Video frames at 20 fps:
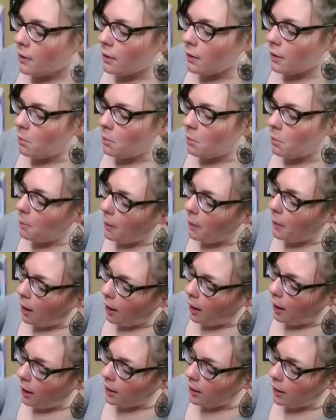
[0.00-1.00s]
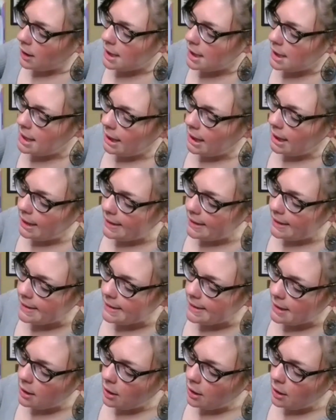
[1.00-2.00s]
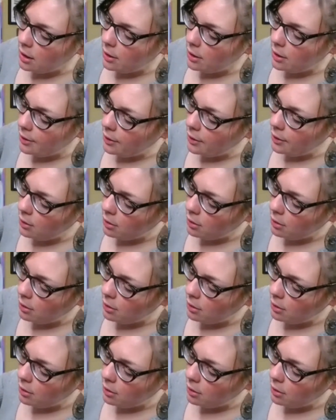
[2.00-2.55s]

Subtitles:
I'm on my D's here.